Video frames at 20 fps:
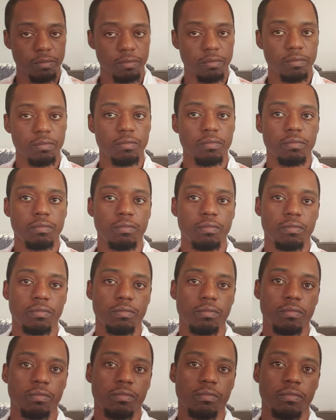
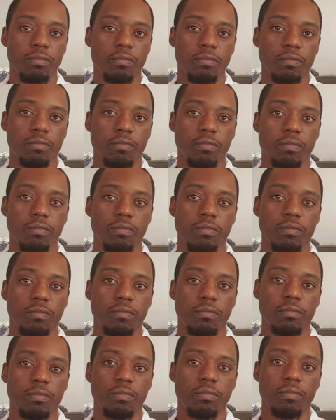
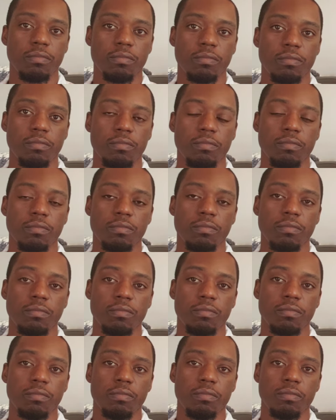
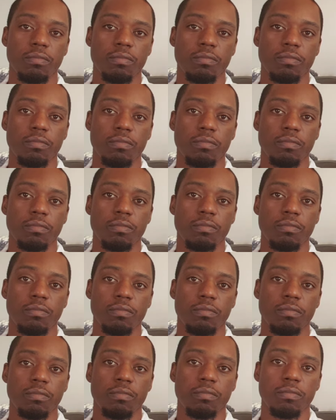
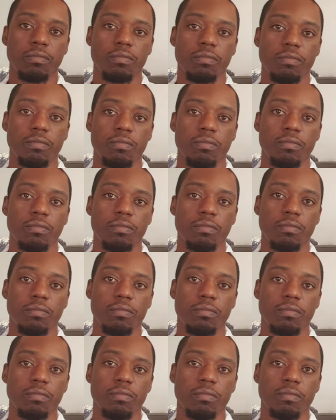
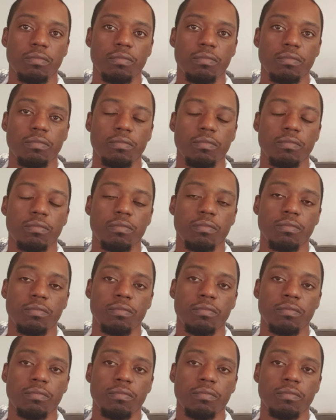The person shown says nothing.